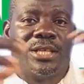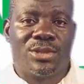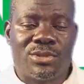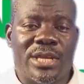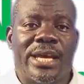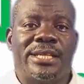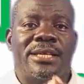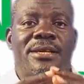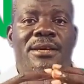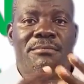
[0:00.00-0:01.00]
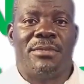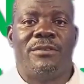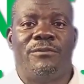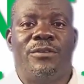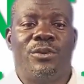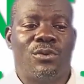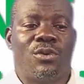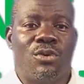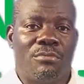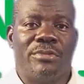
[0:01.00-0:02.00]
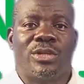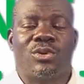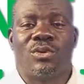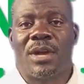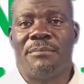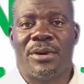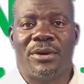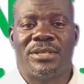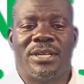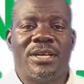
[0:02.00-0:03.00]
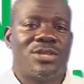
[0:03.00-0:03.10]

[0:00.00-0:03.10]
the society may feel or may talk about.